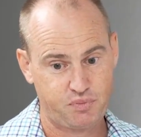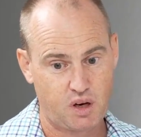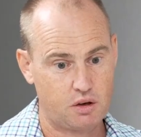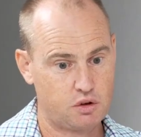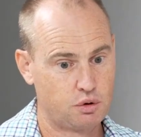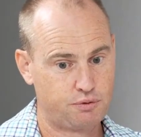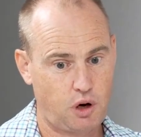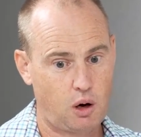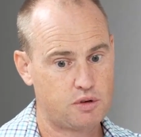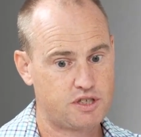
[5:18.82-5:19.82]
You've
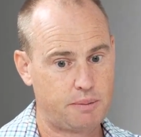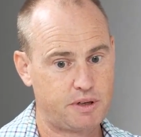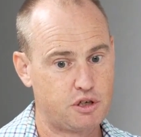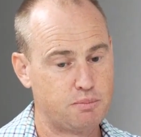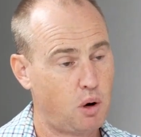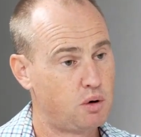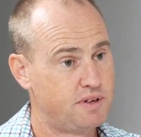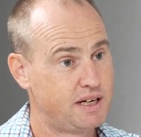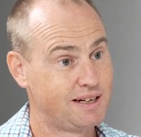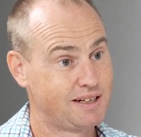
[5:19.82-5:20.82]
coded something to motor
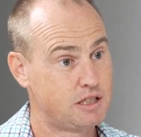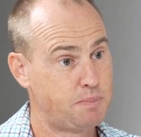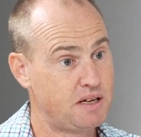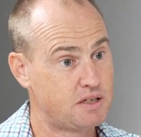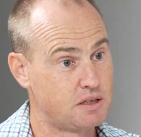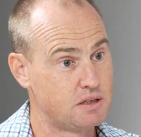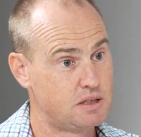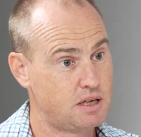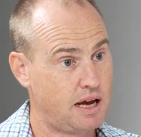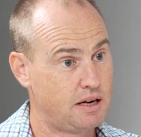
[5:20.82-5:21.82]
vehicle
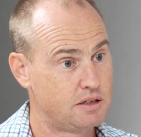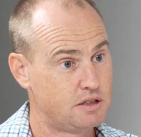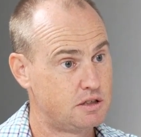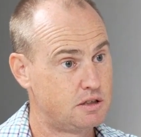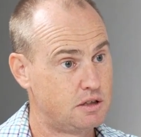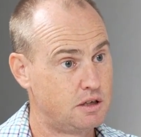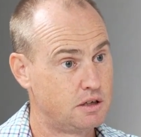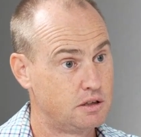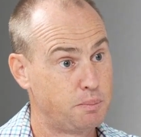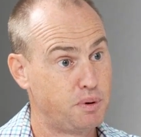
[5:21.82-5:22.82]
expenses, and it's
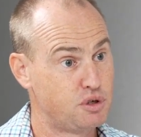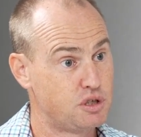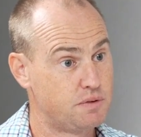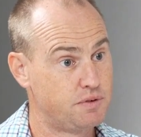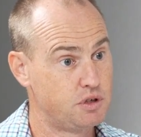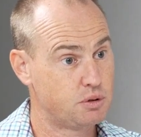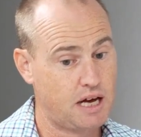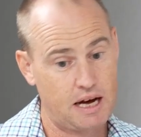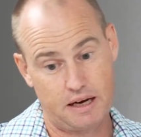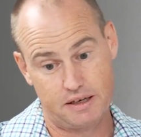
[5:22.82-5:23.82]
the purchase of a new
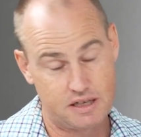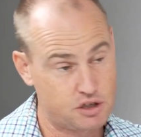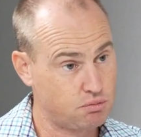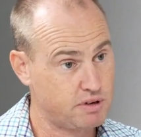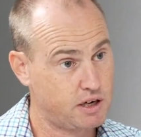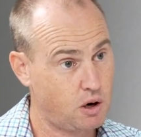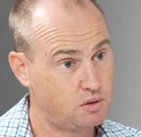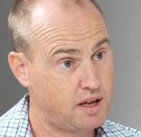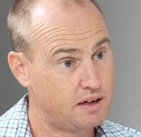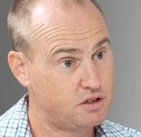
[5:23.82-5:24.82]
car. Need to recode
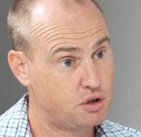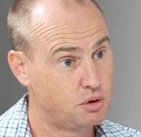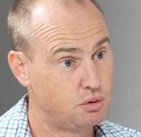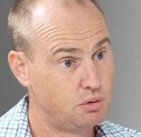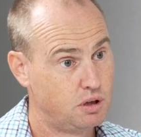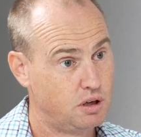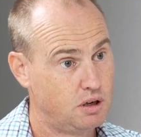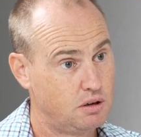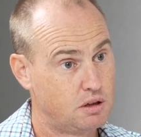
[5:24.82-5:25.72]
that to the